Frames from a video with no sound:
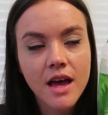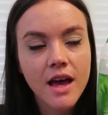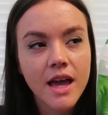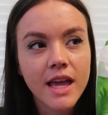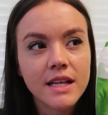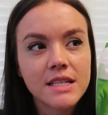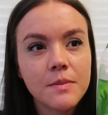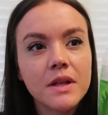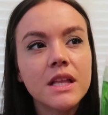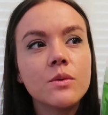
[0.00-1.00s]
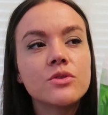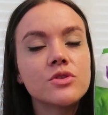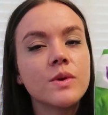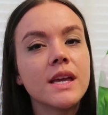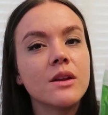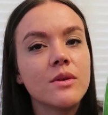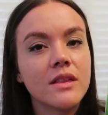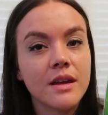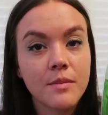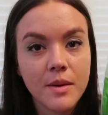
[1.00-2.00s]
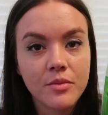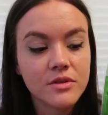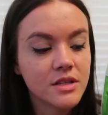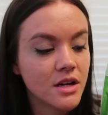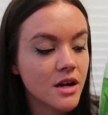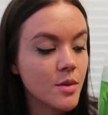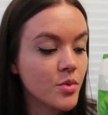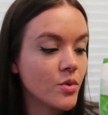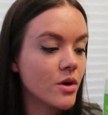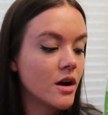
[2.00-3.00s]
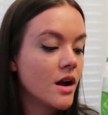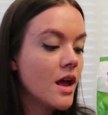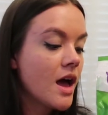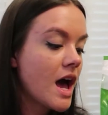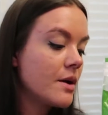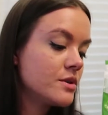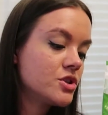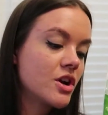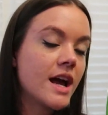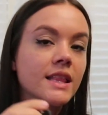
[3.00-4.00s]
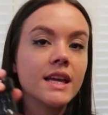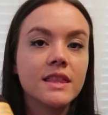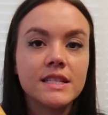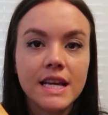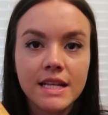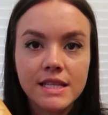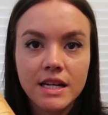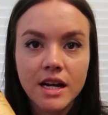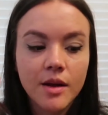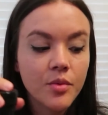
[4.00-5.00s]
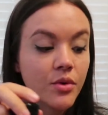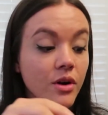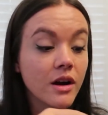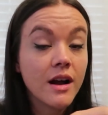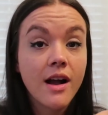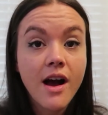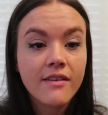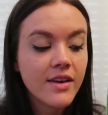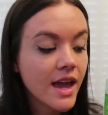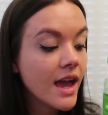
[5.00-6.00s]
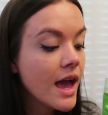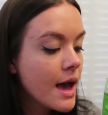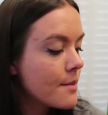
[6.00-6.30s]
I typically will sweeten with like maple syrup, or I would try like the date syrup or agave.